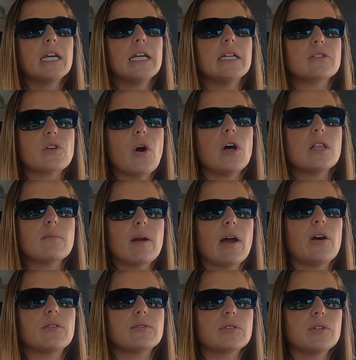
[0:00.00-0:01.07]
is all
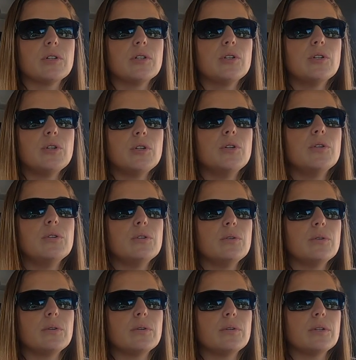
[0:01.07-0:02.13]
about
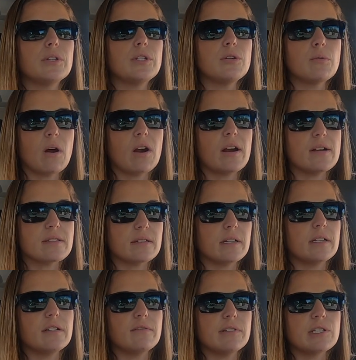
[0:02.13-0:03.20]
who you are as an
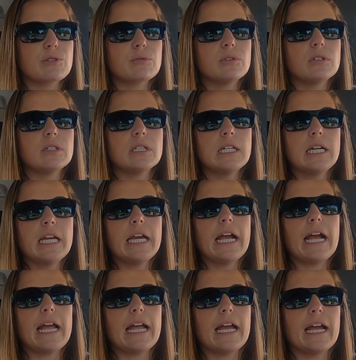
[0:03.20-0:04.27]
individual,
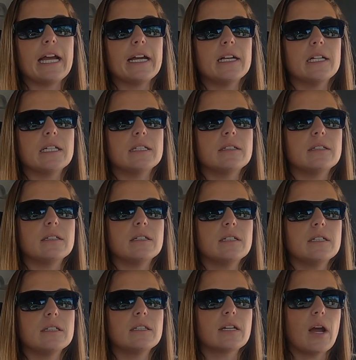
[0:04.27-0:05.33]
and
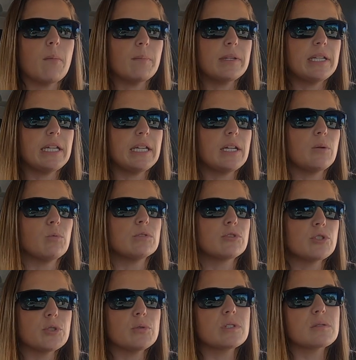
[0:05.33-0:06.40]
the company will
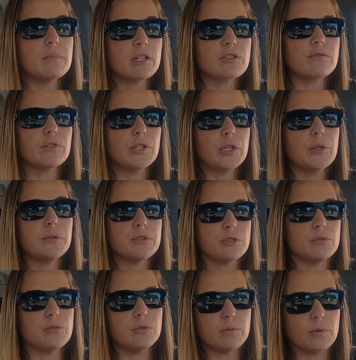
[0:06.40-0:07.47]
do as much for you as
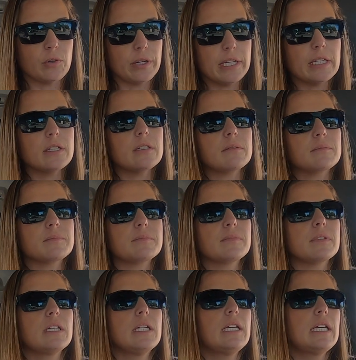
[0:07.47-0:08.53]
you do for it.
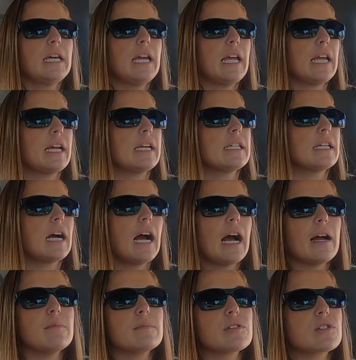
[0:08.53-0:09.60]
And
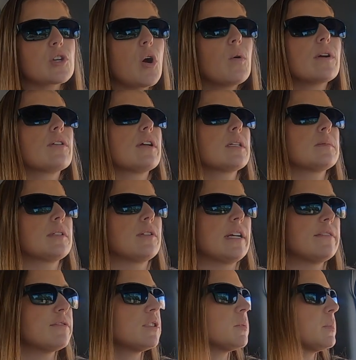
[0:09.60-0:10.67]
I'm so incredibly
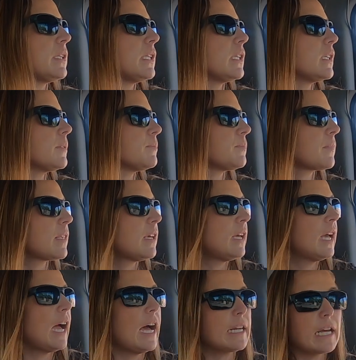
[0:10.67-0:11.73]
grateful to be here.
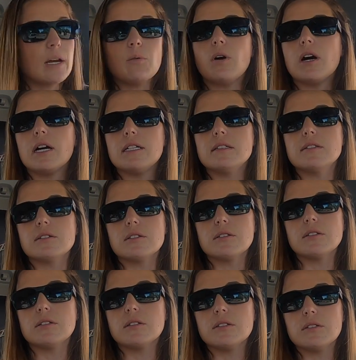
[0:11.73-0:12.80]
And I want
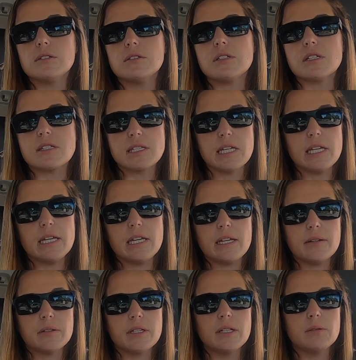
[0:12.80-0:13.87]
to
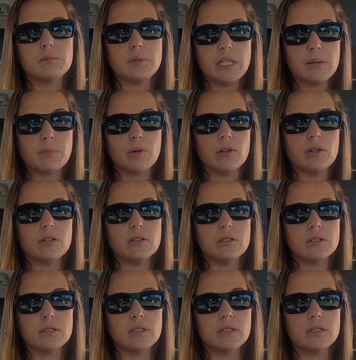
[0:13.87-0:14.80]
see people